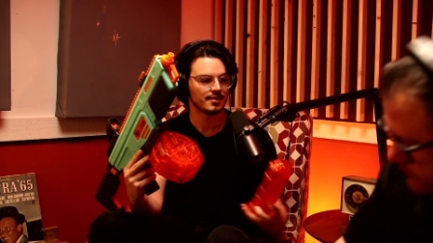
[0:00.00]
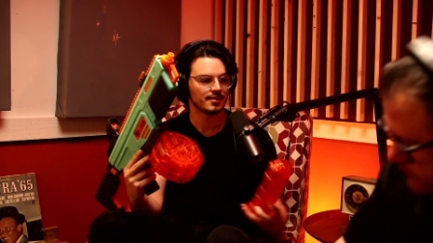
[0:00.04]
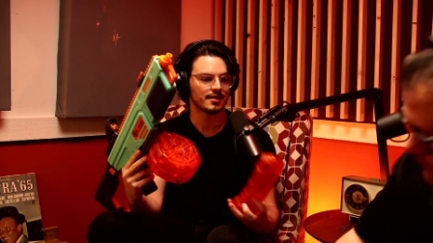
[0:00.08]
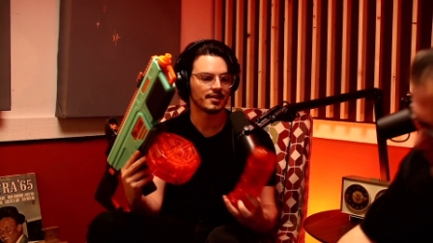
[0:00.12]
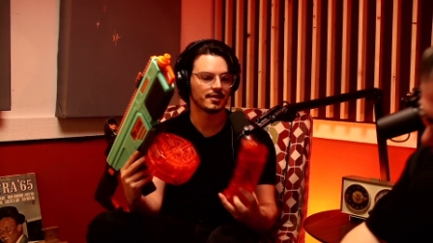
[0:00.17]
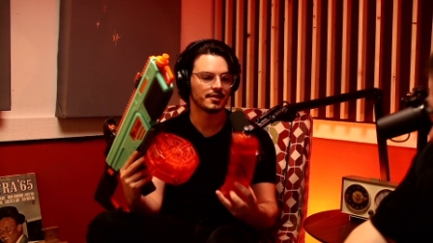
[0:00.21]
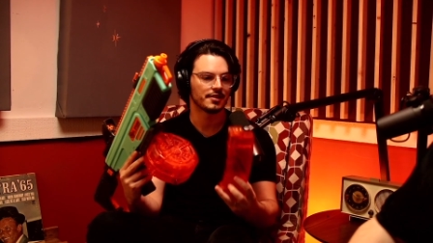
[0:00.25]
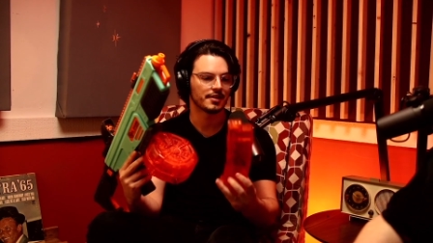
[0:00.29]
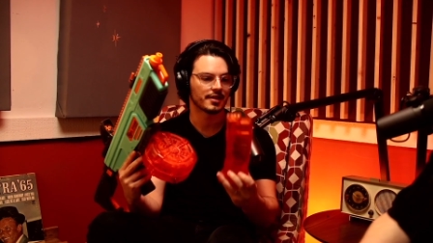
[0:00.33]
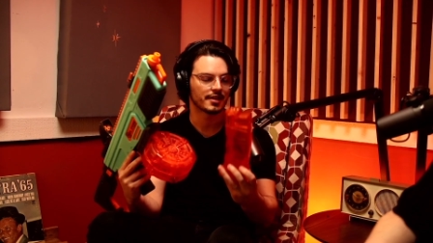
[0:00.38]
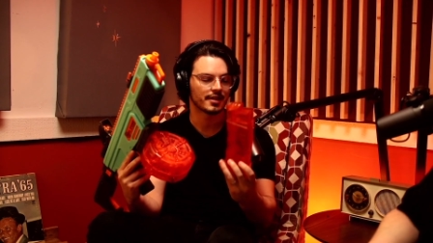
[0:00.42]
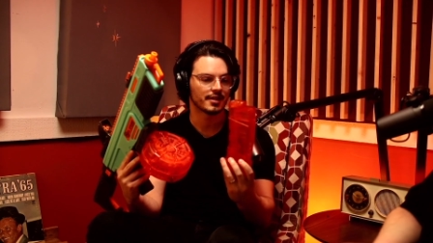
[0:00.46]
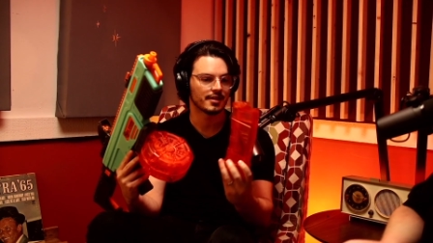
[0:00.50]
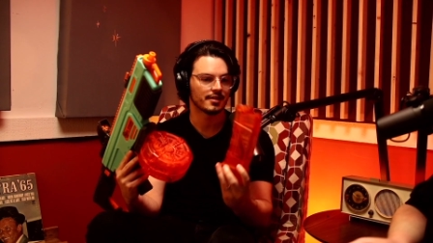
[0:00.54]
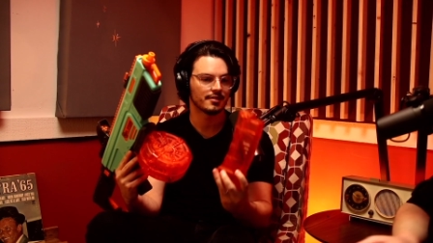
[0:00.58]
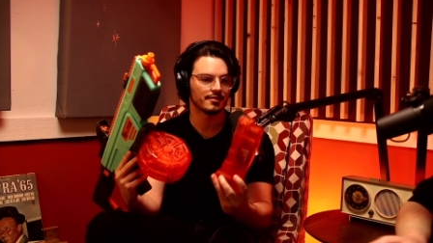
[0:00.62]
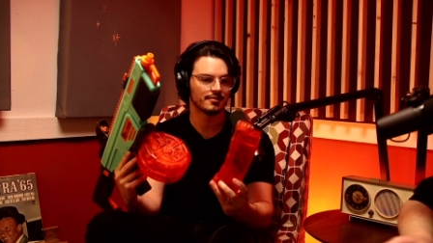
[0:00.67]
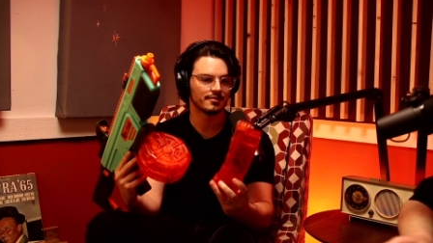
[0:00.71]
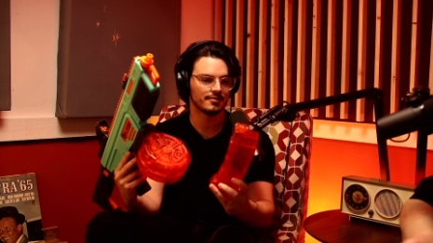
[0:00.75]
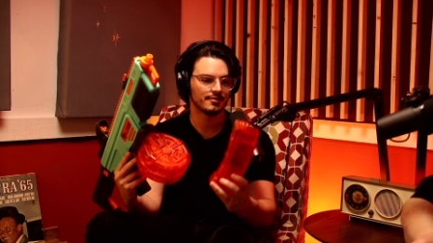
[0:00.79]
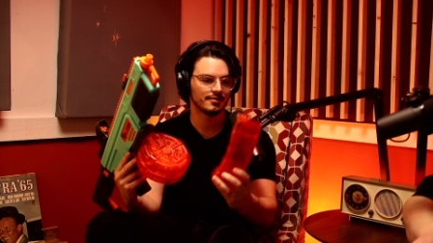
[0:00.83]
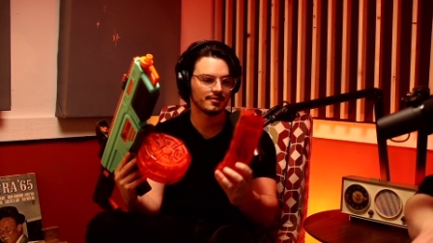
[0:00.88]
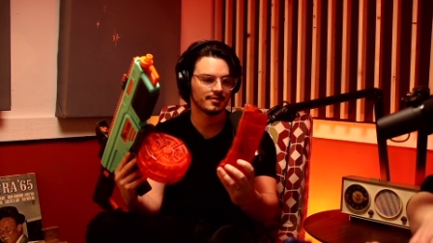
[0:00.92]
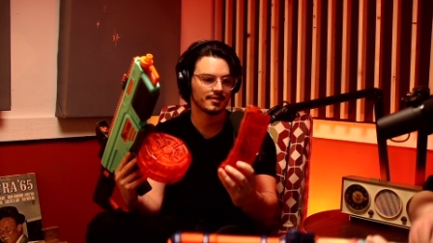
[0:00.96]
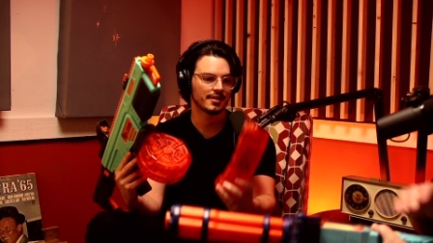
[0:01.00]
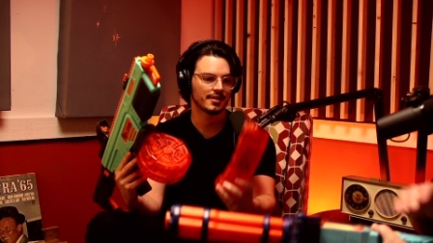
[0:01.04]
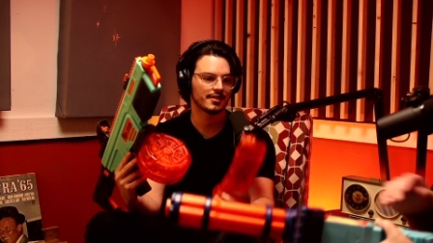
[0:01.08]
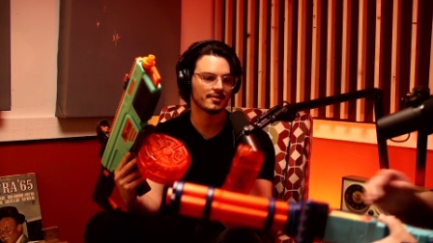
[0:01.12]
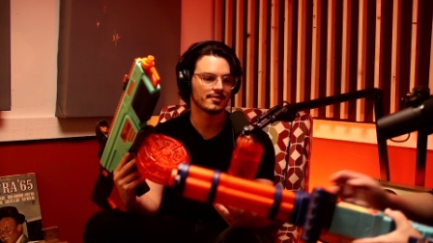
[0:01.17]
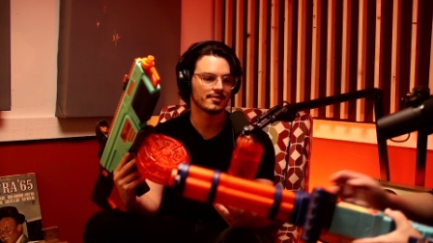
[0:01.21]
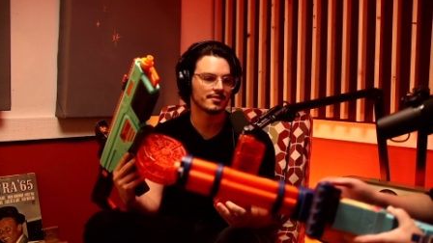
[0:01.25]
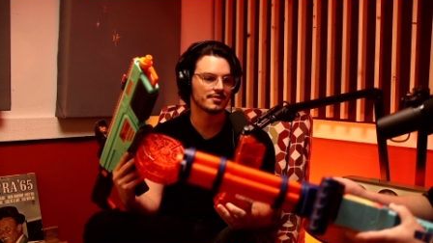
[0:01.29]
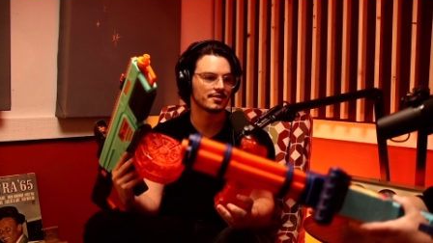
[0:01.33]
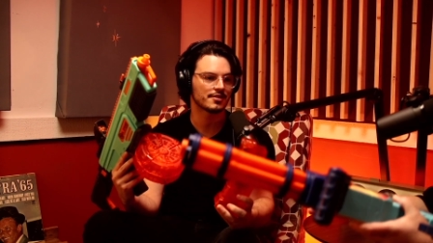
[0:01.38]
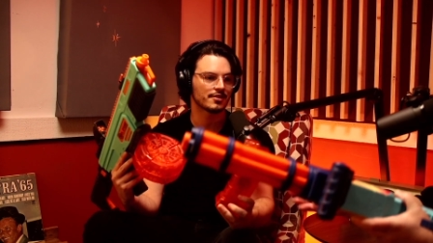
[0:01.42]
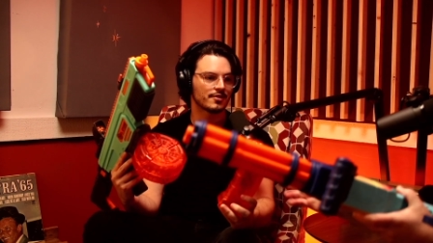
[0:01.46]
here you go.
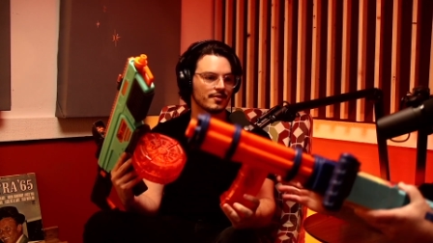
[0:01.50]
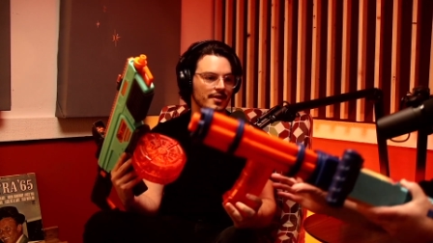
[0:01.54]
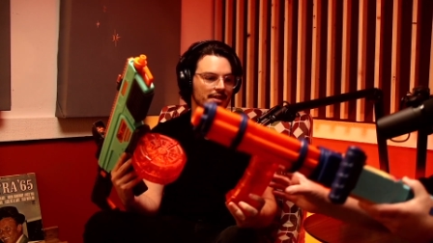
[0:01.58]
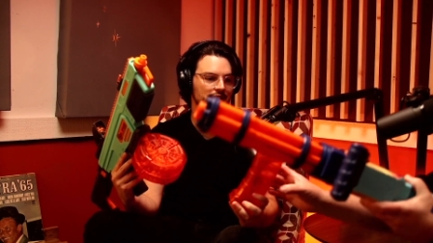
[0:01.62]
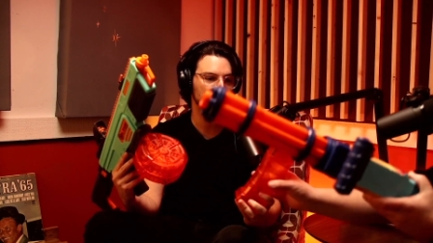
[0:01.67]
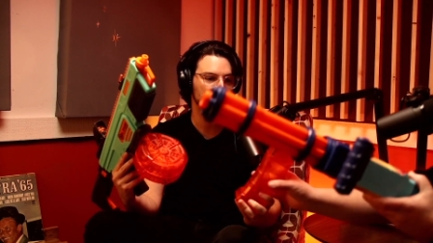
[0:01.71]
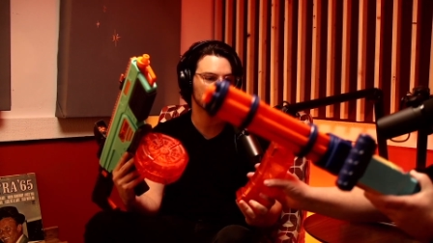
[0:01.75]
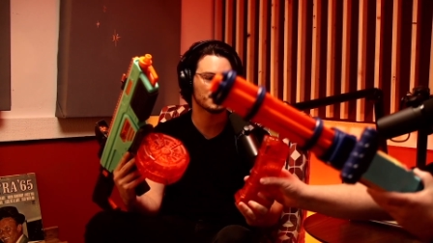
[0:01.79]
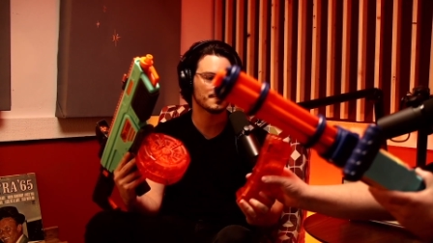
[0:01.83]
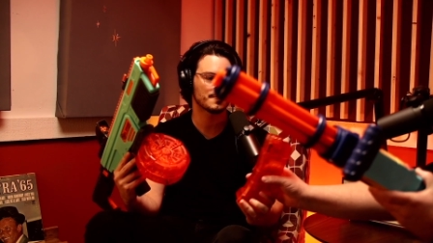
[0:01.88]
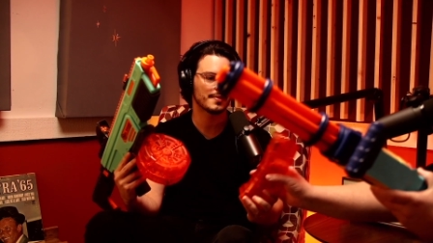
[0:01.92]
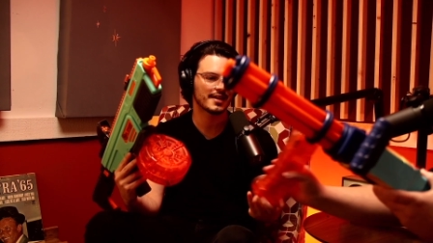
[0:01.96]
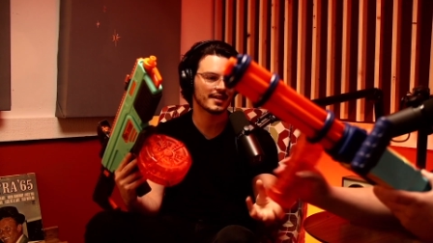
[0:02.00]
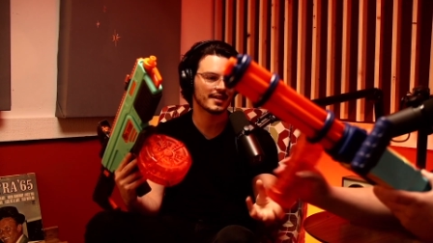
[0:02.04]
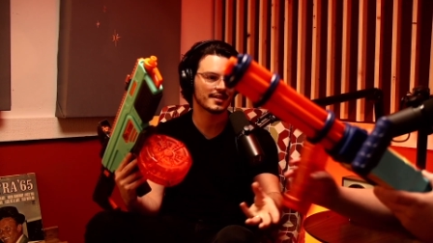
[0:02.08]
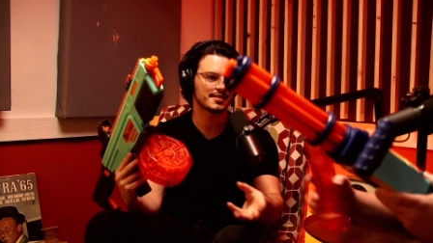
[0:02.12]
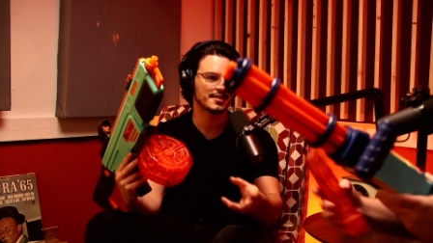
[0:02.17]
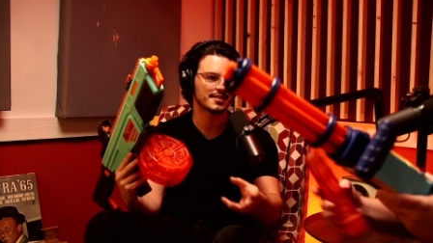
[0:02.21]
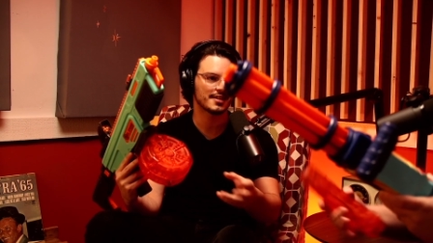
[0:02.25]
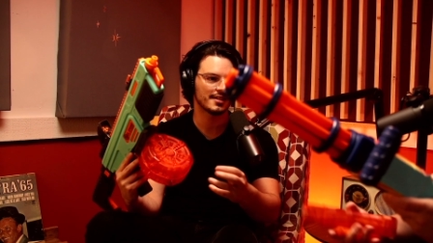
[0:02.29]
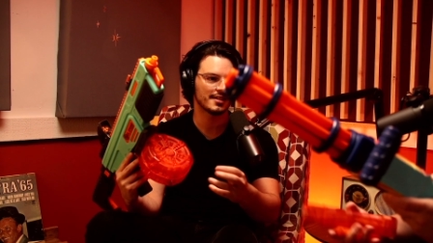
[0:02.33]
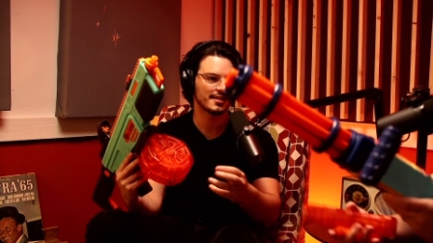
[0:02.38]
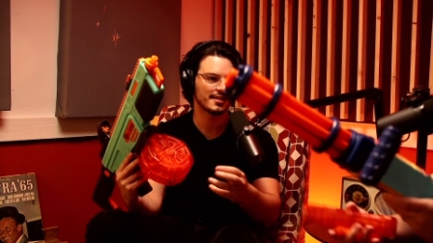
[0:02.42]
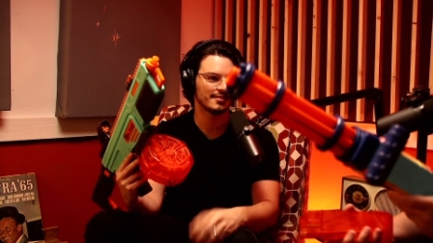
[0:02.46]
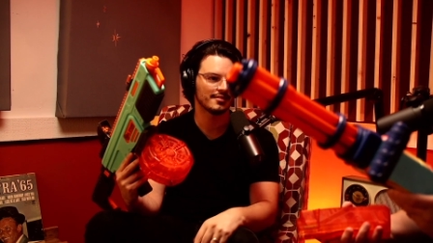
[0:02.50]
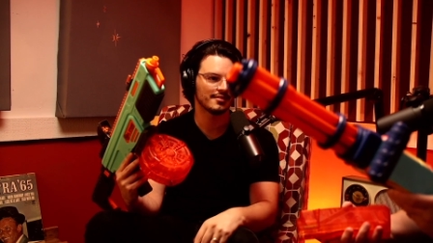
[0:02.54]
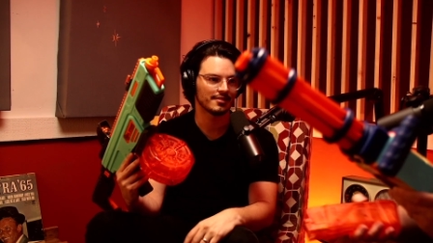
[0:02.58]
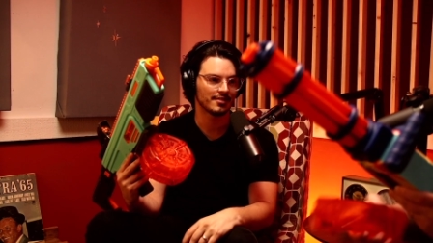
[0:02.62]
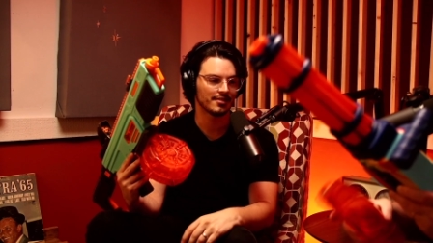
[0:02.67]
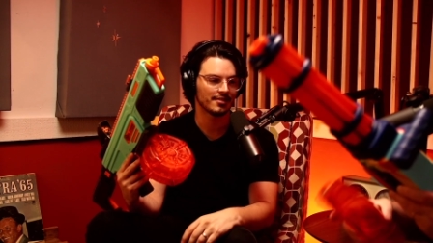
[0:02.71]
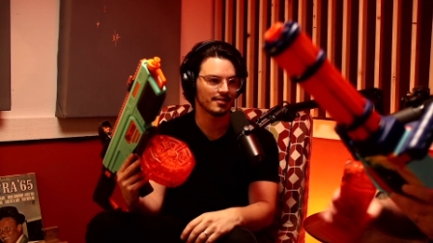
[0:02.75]
Here is the Kratos magazine.